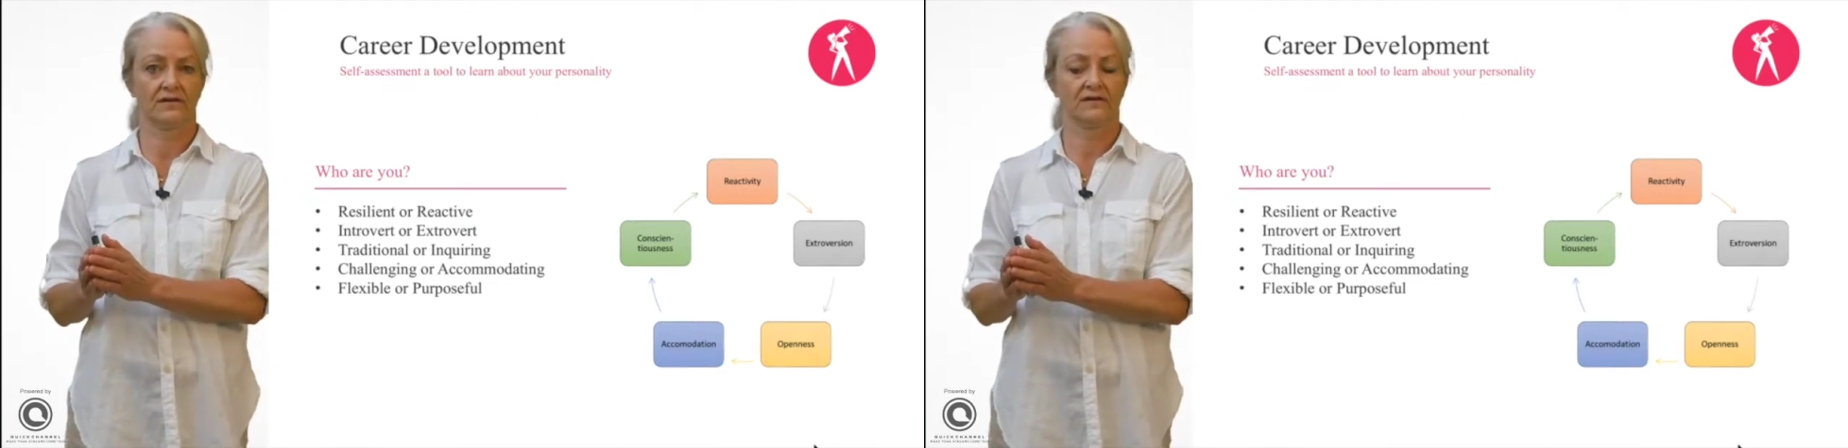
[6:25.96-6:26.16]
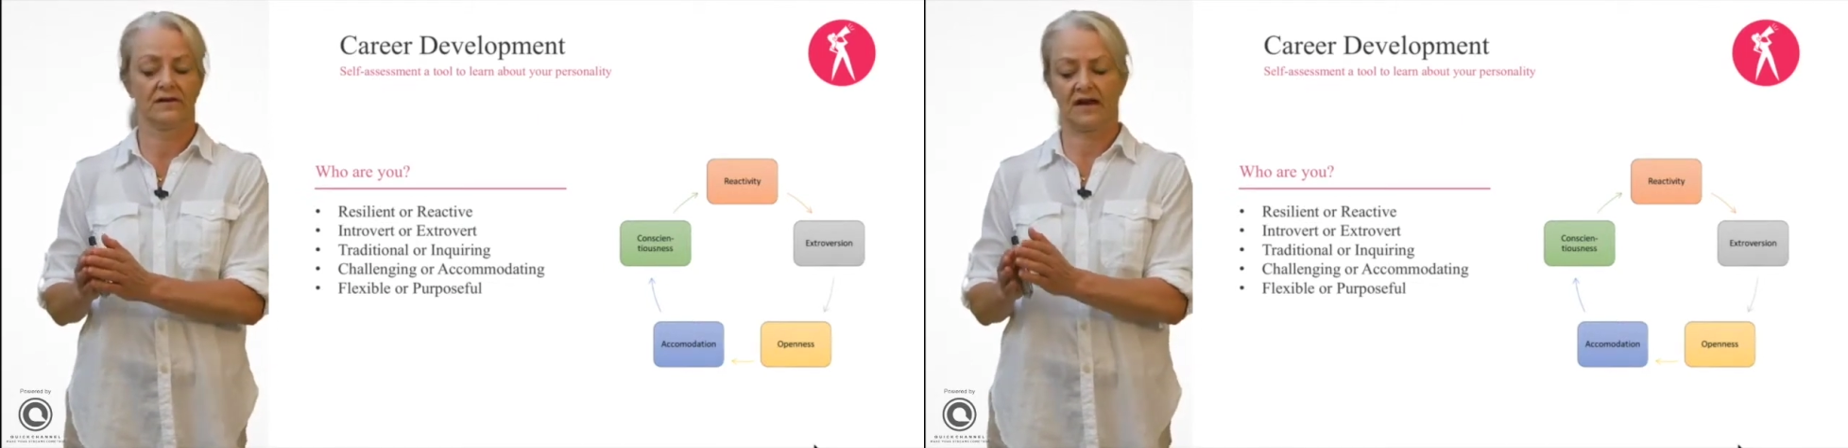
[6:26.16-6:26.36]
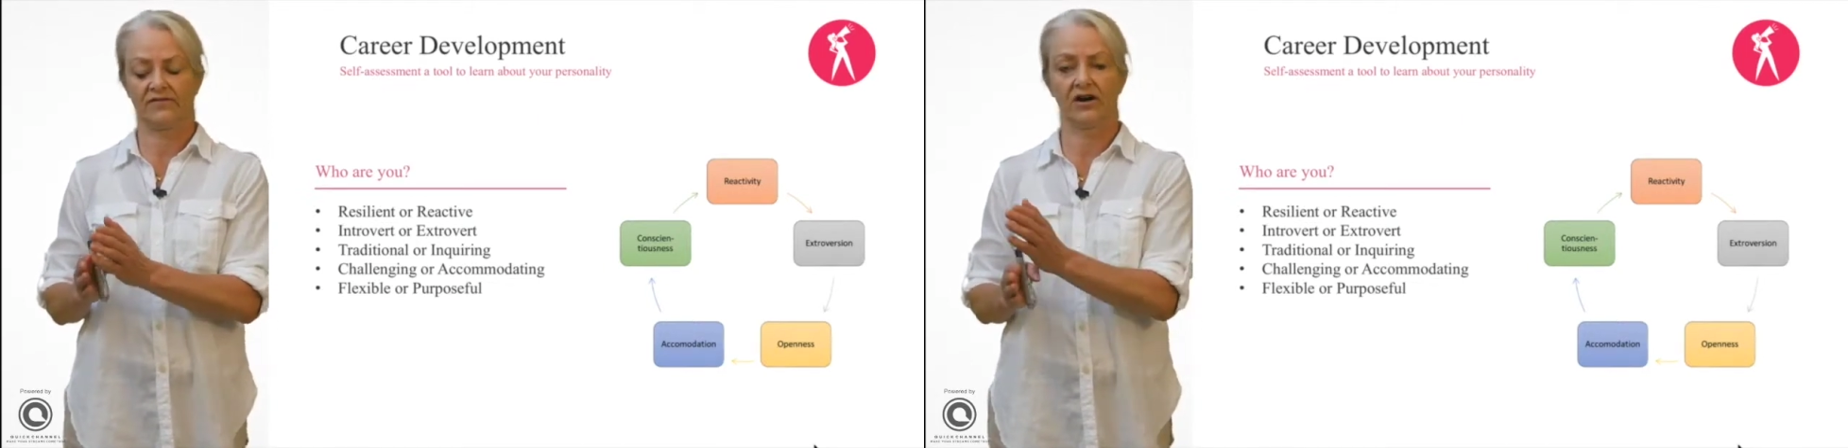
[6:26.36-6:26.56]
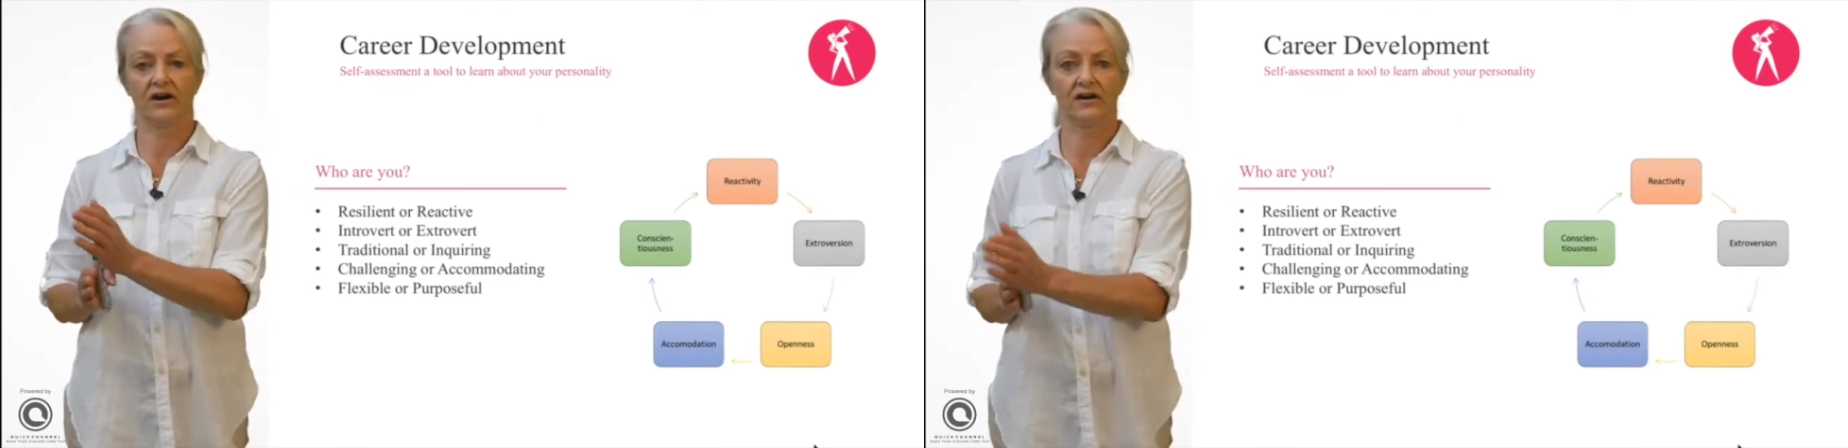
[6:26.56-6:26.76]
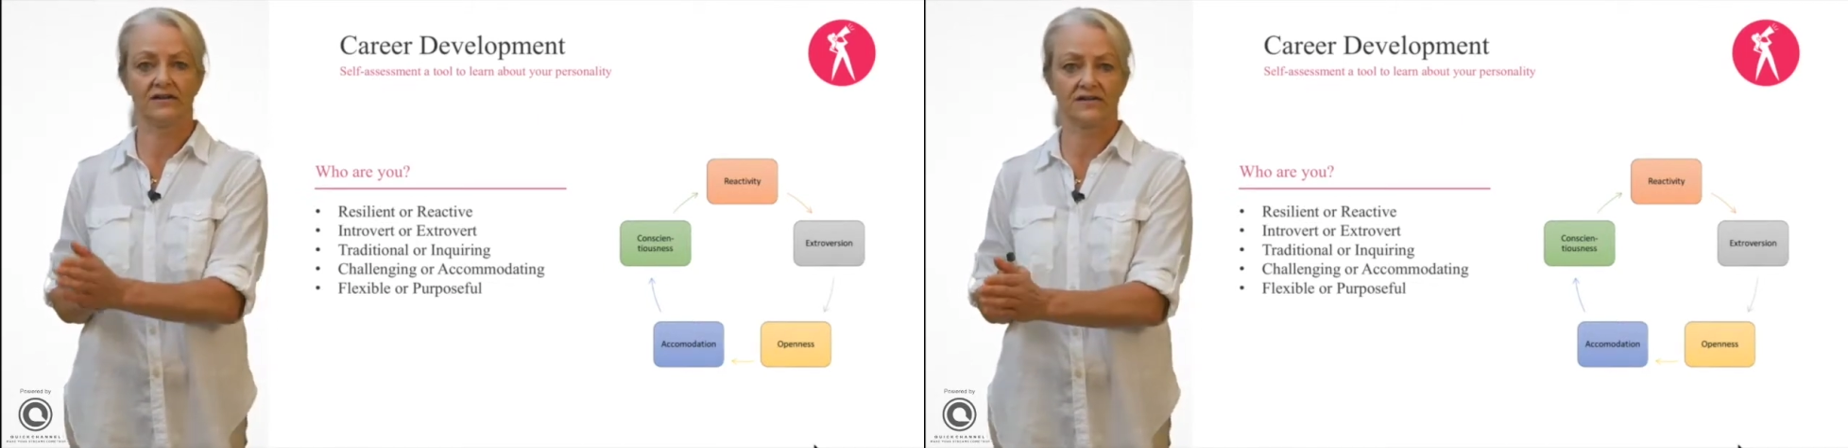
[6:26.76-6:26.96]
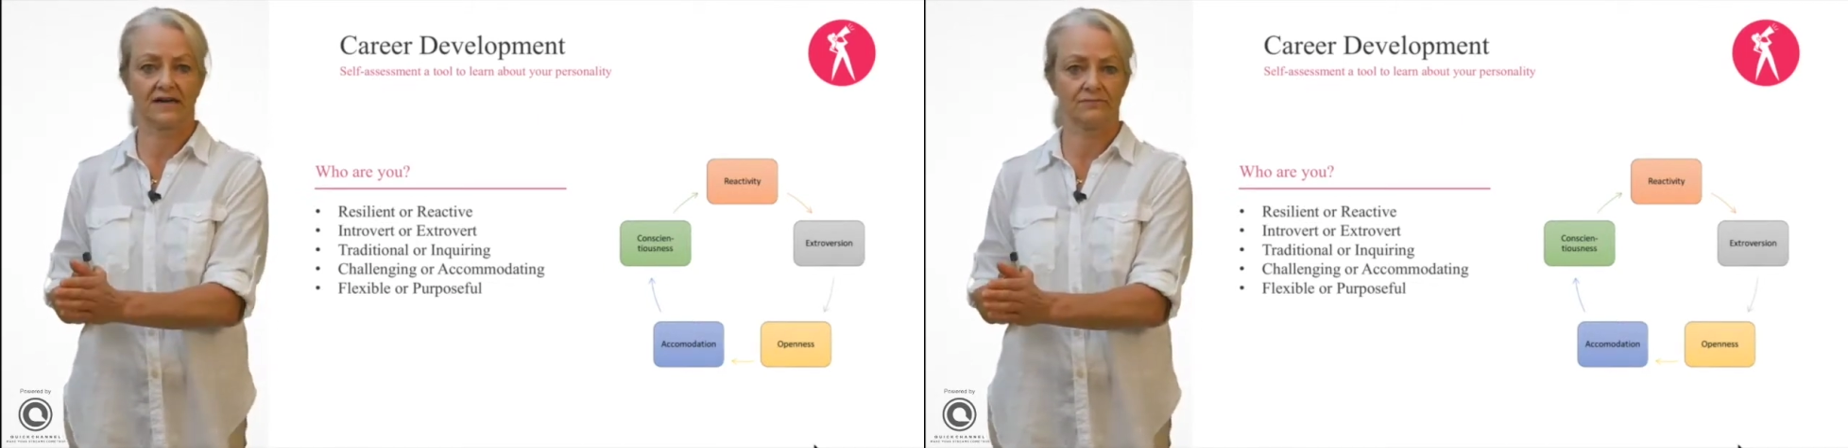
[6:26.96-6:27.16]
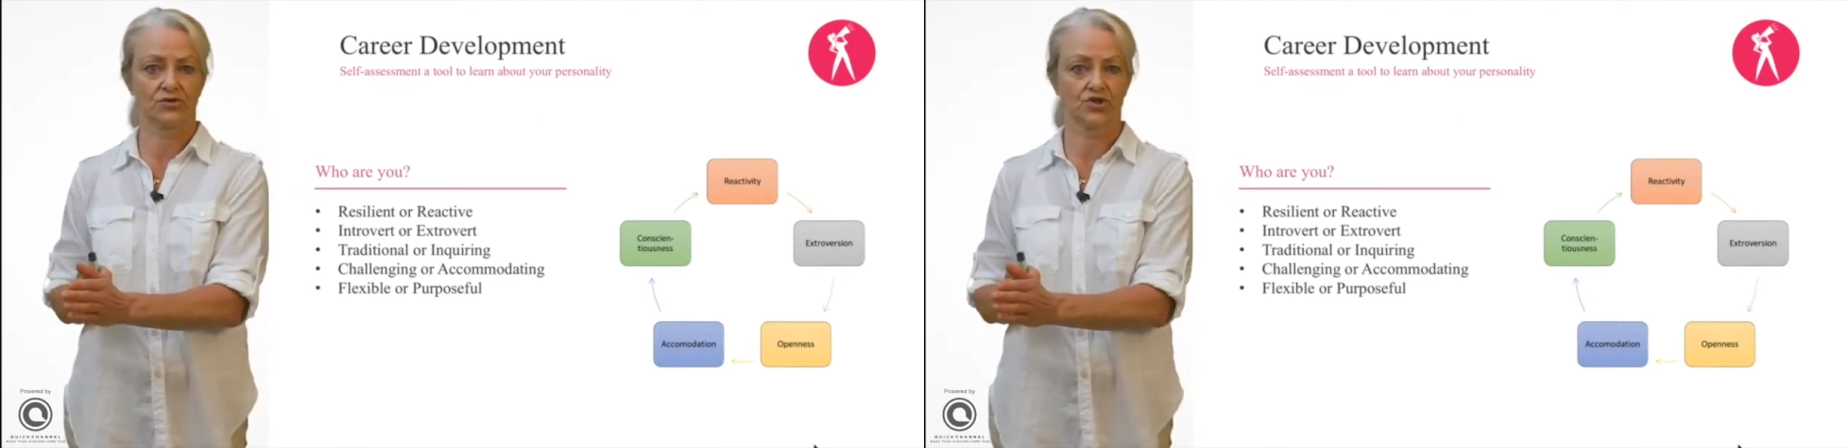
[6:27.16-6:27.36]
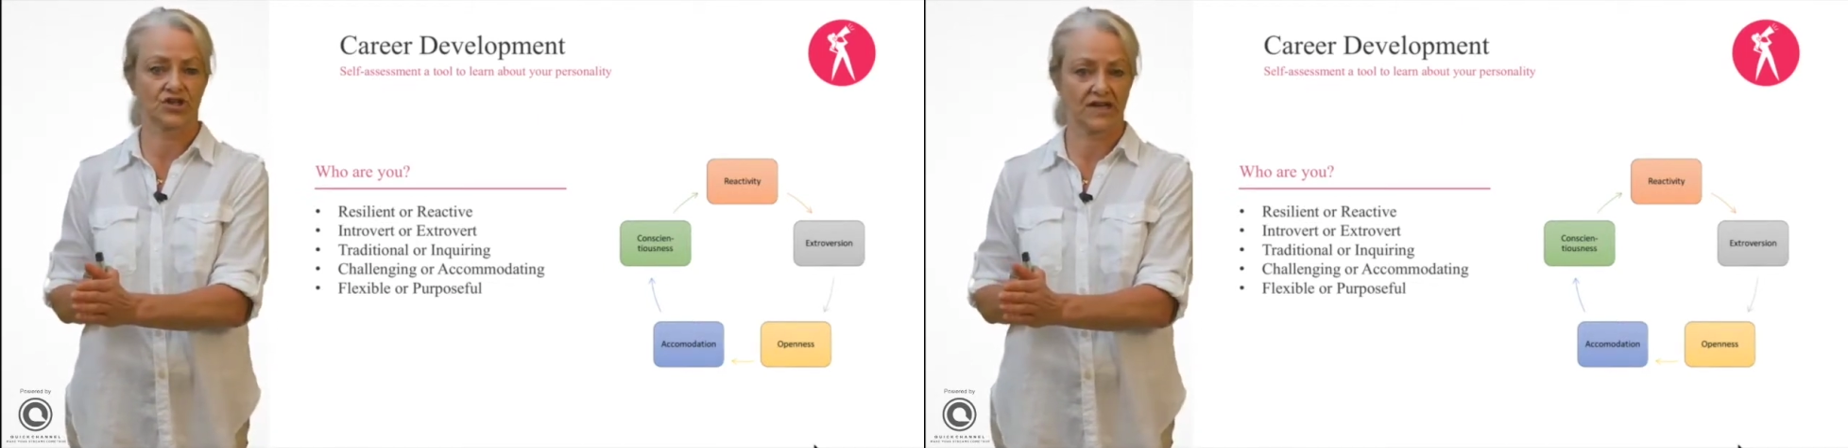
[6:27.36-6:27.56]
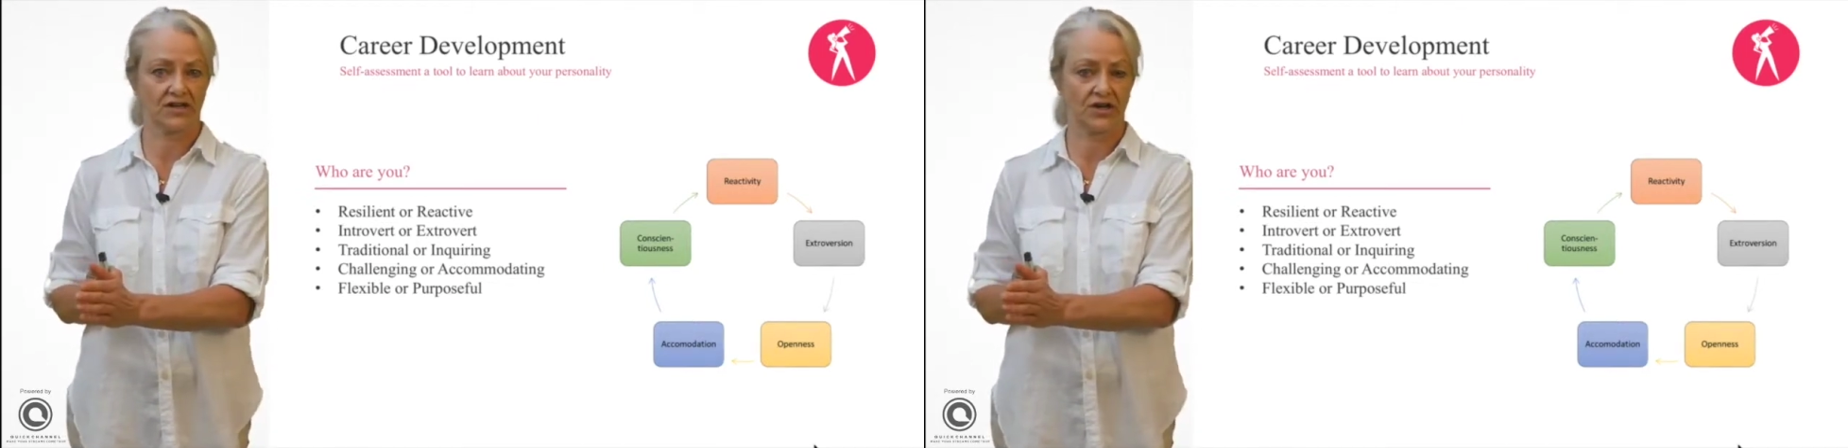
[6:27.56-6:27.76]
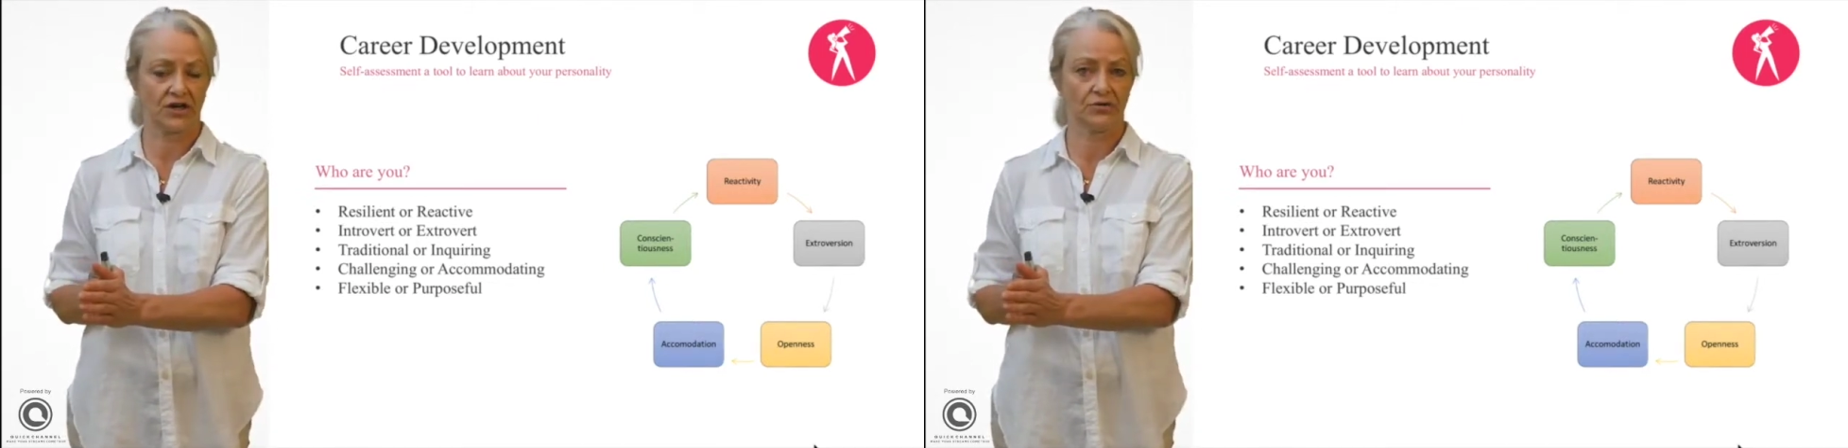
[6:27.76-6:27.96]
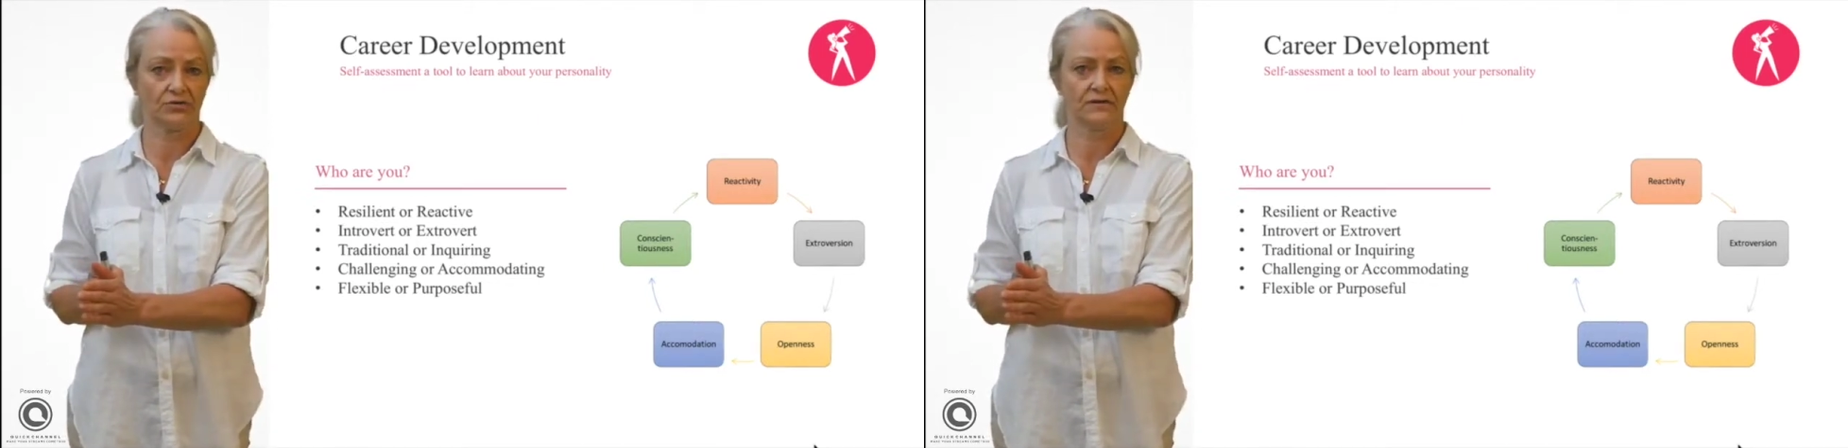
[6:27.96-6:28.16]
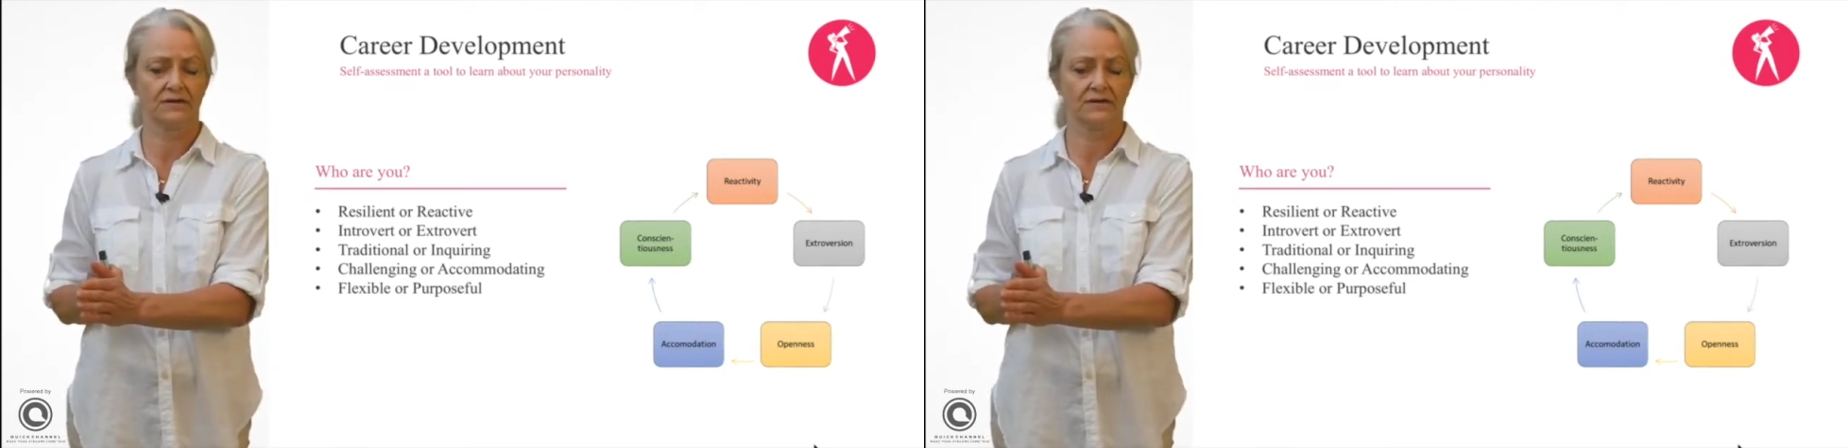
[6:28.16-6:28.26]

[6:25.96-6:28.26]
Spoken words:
You have a hard time to say no.